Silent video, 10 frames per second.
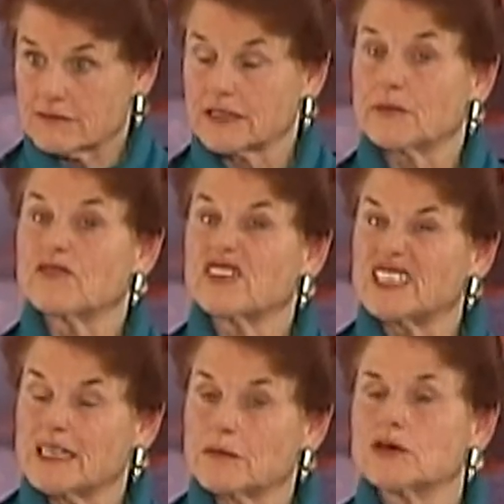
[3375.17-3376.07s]

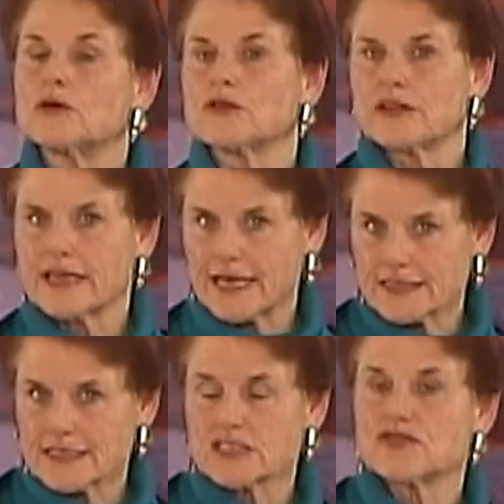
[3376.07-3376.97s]
lymphedema or the
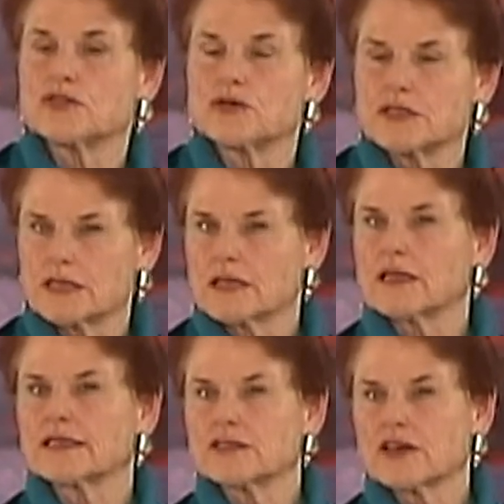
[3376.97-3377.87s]
excess fluid that had
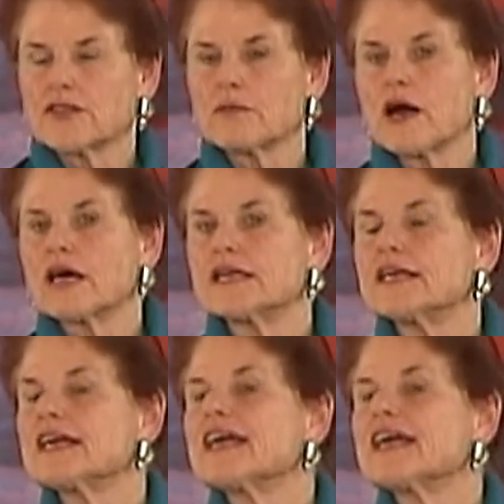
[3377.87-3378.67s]
collected on their body,